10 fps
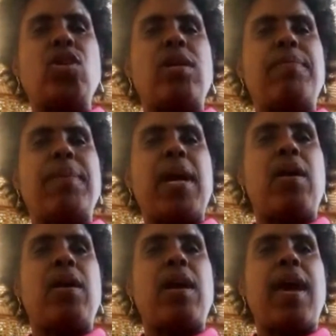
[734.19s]
visually
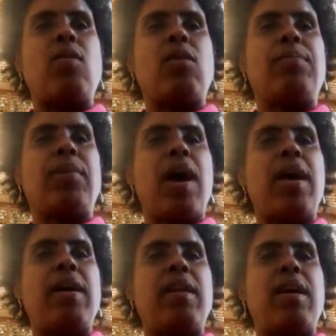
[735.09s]
impaired and or
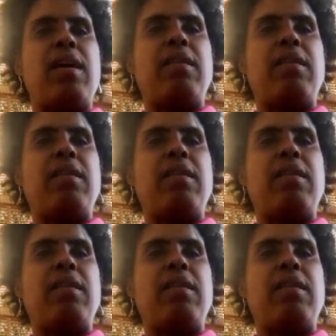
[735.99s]
blind,